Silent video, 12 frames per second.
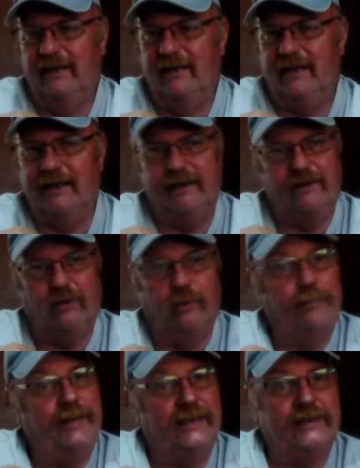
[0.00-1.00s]
in an
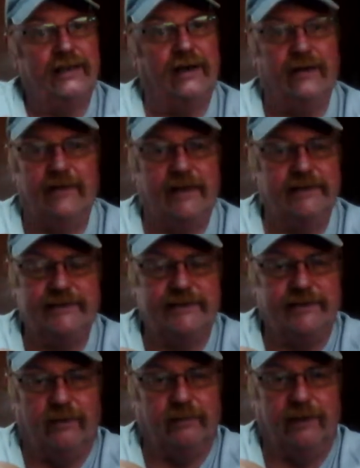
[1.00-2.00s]
old pit there that is
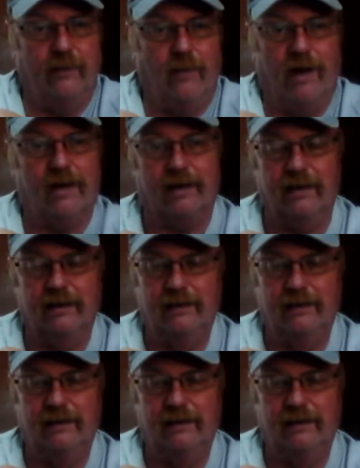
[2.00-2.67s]
just holding water.